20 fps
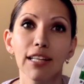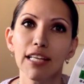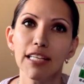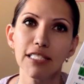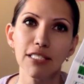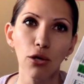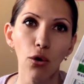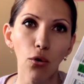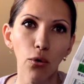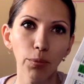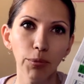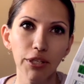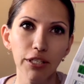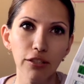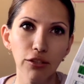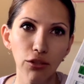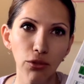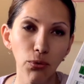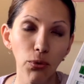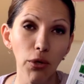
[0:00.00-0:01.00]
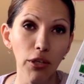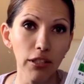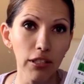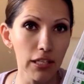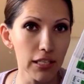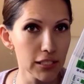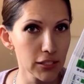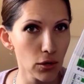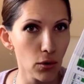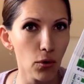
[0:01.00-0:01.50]
Let's hope they do, and
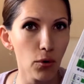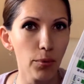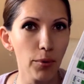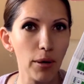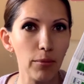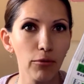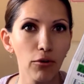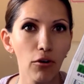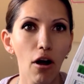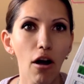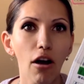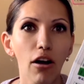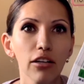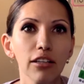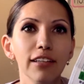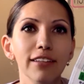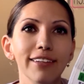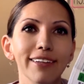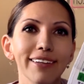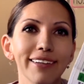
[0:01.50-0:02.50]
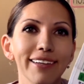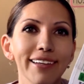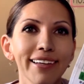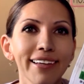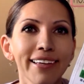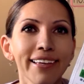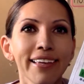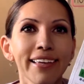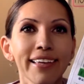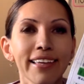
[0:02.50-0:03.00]
let's hope I'm wrong.
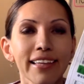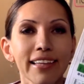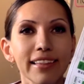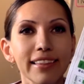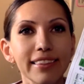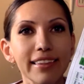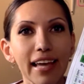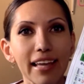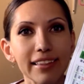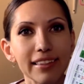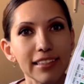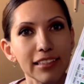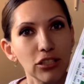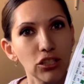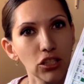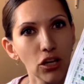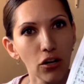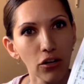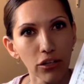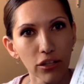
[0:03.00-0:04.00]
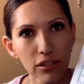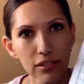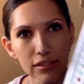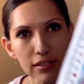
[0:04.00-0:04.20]
That the chart